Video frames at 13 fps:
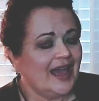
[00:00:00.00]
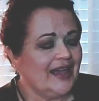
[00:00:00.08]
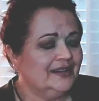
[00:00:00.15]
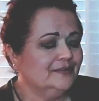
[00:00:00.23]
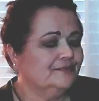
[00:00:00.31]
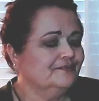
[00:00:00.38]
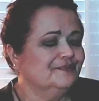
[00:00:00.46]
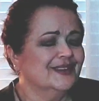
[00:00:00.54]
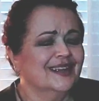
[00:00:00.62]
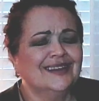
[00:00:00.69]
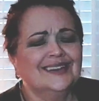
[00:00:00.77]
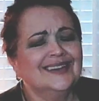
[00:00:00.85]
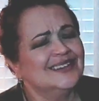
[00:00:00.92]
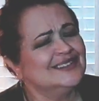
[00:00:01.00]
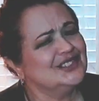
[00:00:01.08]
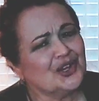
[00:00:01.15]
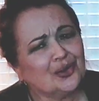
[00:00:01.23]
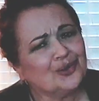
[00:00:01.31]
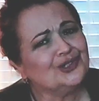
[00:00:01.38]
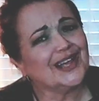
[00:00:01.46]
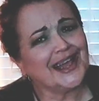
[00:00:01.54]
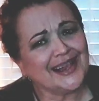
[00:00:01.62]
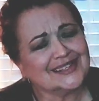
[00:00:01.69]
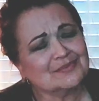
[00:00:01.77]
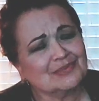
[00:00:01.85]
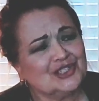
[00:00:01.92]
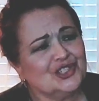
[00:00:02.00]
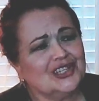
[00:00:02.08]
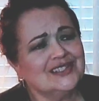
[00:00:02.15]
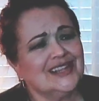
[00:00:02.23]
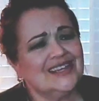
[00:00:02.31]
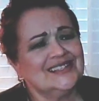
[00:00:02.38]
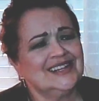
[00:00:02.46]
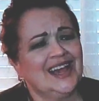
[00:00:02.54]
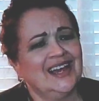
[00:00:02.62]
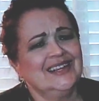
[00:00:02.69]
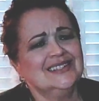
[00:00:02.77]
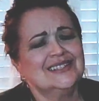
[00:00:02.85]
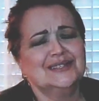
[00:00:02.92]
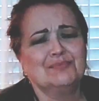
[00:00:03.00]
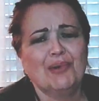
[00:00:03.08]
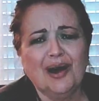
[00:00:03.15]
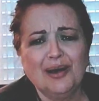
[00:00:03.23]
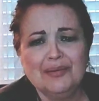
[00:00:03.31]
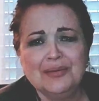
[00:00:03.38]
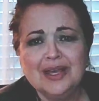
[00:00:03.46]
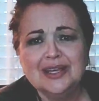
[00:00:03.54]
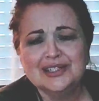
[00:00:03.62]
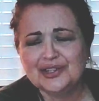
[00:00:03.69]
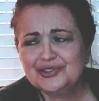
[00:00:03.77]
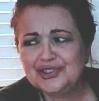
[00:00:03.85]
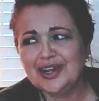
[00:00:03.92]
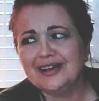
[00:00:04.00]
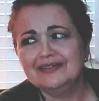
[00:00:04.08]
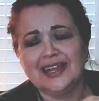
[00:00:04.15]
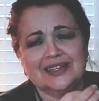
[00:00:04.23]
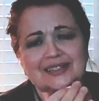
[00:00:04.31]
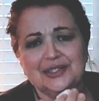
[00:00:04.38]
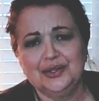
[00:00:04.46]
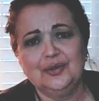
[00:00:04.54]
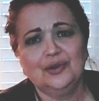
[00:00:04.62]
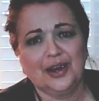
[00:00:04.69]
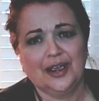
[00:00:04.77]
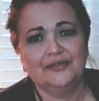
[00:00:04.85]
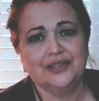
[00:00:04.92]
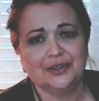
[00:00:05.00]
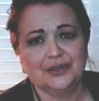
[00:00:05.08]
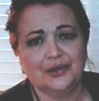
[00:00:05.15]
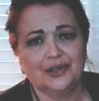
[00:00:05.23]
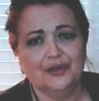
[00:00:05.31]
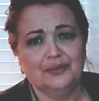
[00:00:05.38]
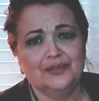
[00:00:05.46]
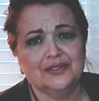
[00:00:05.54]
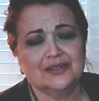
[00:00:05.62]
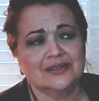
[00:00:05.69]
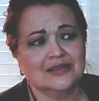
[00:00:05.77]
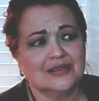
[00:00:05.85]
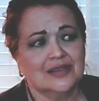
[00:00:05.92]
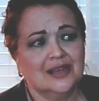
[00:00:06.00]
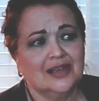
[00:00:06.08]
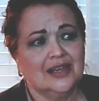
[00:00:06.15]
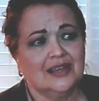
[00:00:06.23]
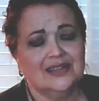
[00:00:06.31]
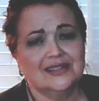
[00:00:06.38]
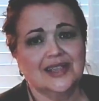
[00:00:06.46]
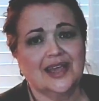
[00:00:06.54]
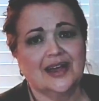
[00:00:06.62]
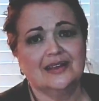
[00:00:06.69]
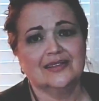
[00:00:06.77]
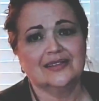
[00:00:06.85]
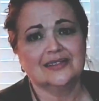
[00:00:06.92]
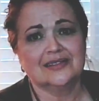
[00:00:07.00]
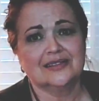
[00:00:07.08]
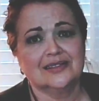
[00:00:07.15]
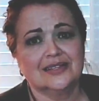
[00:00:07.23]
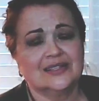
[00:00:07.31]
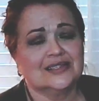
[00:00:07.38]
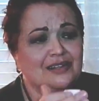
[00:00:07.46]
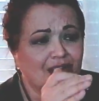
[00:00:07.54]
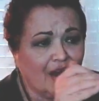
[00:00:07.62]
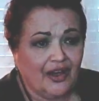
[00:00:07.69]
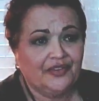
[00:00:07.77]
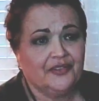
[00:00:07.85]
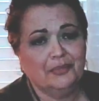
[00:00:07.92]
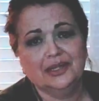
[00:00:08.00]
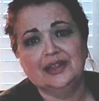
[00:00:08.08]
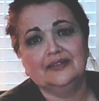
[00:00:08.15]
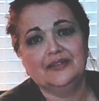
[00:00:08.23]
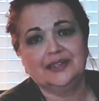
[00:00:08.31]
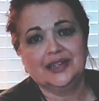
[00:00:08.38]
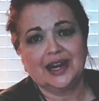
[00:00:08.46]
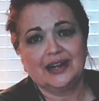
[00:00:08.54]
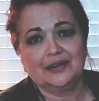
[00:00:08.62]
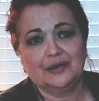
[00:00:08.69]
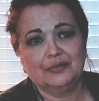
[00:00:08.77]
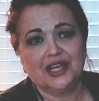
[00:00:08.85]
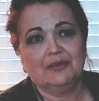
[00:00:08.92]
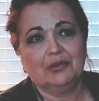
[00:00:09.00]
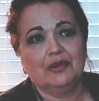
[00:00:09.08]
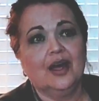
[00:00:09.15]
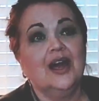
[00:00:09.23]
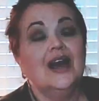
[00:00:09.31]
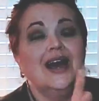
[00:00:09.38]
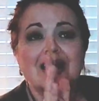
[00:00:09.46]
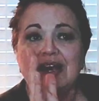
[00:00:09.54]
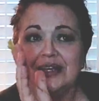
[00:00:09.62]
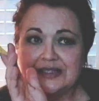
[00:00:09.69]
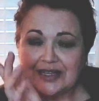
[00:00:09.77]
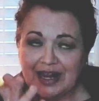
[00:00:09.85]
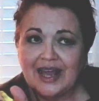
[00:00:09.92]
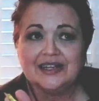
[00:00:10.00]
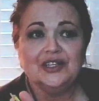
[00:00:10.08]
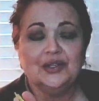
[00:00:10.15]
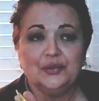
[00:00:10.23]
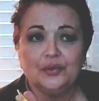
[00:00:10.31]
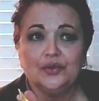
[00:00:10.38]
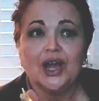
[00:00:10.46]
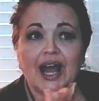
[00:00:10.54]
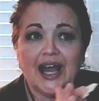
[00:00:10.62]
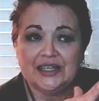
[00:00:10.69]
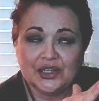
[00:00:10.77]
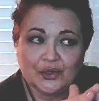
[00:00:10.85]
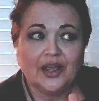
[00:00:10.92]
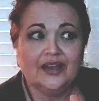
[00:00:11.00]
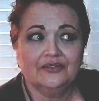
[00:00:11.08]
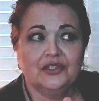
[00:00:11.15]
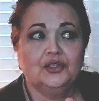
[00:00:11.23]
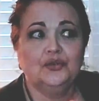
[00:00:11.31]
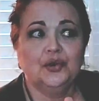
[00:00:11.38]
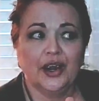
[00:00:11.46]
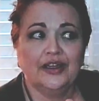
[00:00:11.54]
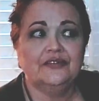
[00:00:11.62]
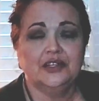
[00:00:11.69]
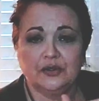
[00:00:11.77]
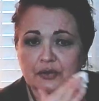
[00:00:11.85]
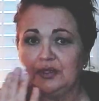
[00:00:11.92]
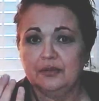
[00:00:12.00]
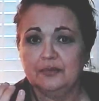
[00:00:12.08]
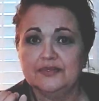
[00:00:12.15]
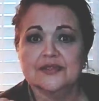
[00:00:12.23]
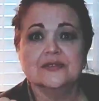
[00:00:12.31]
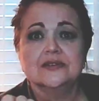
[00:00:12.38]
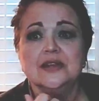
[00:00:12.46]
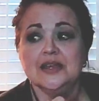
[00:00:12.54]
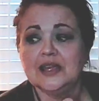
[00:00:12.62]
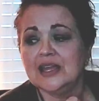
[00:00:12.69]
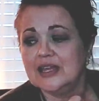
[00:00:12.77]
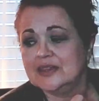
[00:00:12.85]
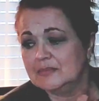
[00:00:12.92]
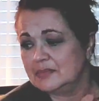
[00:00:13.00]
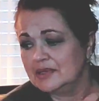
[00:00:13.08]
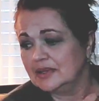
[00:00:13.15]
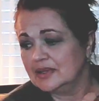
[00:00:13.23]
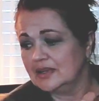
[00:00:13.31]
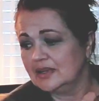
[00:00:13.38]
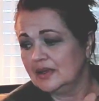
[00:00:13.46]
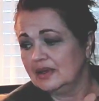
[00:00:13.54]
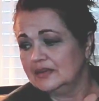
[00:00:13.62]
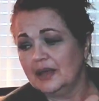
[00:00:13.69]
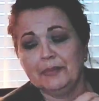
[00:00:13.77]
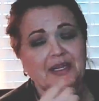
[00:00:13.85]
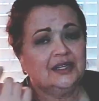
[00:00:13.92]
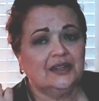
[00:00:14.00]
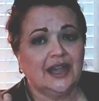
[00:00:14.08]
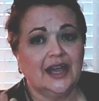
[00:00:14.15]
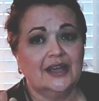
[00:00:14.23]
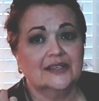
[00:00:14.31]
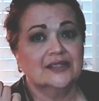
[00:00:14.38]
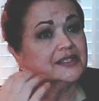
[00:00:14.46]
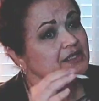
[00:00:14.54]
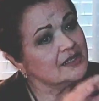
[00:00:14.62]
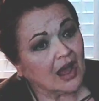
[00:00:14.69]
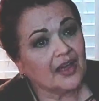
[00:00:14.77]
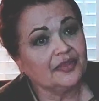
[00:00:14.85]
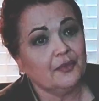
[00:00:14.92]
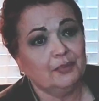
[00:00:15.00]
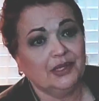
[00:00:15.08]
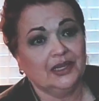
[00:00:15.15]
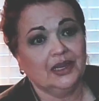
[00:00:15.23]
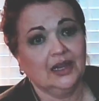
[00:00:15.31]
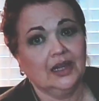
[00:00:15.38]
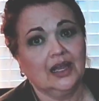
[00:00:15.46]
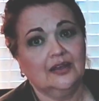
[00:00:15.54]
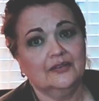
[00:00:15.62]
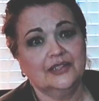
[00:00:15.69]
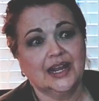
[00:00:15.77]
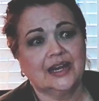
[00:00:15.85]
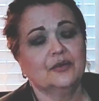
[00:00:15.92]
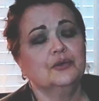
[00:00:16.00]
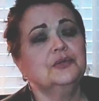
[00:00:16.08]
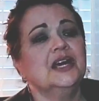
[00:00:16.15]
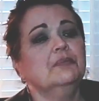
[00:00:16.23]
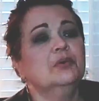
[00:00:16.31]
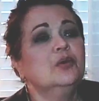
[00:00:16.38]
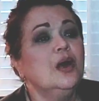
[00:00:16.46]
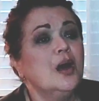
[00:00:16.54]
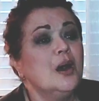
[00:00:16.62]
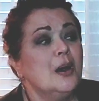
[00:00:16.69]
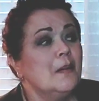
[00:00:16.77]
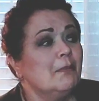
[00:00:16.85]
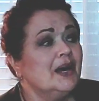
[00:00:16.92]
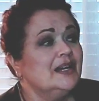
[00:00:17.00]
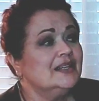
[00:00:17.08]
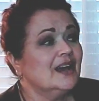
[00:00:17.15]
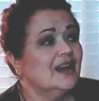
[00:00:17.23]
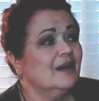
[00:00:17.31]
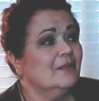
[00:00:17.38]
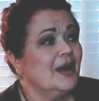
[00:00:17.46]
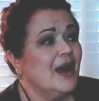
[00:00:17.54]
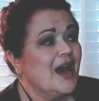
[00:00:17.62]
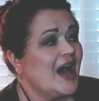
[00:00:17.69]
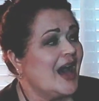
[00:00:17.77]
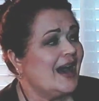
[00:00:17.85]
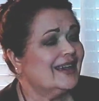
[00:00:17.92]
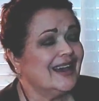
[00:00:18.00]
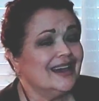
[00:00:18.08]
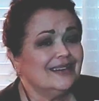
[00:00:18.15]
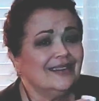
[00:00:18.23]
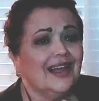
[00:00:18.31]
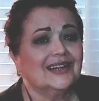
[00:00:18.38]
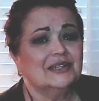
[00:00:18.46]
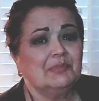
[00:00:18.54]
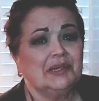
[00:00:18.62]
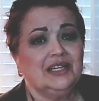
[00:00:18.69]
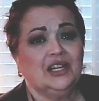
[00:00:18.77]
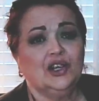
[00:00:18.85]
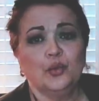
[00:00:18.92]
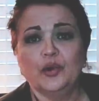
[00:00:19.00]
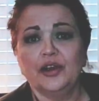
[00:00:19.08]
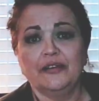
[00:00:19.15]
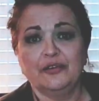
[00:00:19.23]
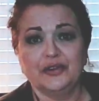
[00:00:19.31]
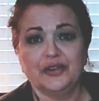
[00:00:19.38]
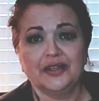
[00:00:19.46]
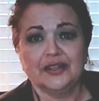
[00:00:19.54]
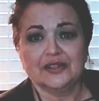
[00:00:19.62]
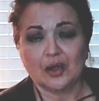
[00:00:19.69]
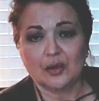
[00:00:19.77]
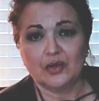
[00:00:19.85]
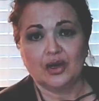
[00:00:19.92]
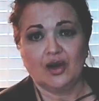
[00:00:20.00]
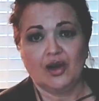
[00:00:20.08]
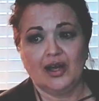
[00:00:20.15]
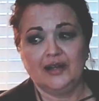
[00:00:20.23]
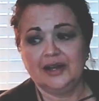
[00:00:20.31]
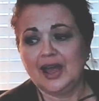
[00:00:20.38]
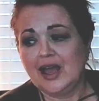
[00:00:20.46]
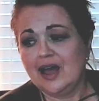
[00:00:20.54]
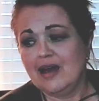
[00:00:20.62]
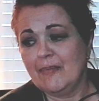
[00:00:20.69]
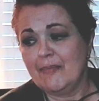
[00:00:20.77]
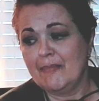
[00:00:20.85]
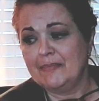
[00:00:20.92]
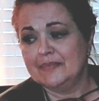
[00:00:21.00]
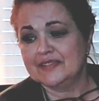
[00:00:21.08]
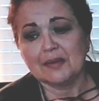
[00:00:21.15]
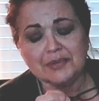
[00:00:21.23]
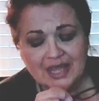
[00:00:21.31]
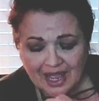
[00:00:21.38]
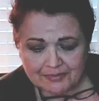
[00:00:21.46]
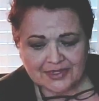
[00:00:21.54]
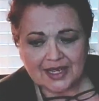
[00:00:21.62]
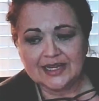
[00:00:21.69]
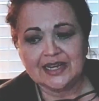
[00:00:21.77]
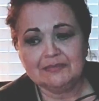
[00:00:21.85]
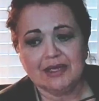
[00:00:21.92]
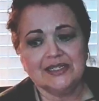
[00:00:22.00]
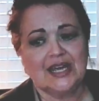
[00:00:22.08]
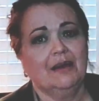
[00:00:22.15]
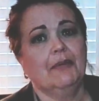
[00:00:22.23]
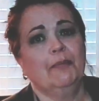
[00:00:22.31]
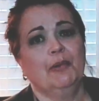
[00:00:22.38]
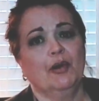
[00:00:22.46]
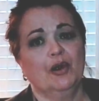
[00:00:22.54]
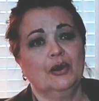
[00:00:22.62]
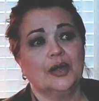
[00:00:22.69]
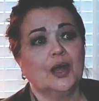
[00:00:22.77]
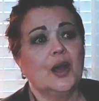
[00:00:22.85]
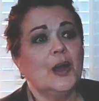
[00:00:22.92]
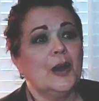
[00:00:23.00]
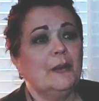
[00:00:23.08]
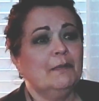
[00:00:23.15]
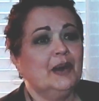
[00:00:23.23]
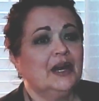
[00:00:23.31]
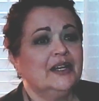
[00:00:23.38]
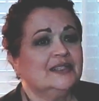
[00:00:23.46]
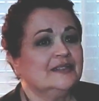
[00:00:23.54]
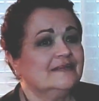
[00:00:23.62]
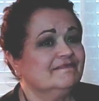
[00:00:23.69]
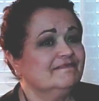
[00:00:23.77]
and Joel asked me just last night, he says, Mom, don't you have like two crafting rooms in this house that's not the middle of the dining room table? I said, I do. I do have two crafting rooms in the middle, uh, I mean, in the house that's not the middle of the dining room table. But um, I kind of like to be near where everything's going on. Um, sometimes I need my time apart, but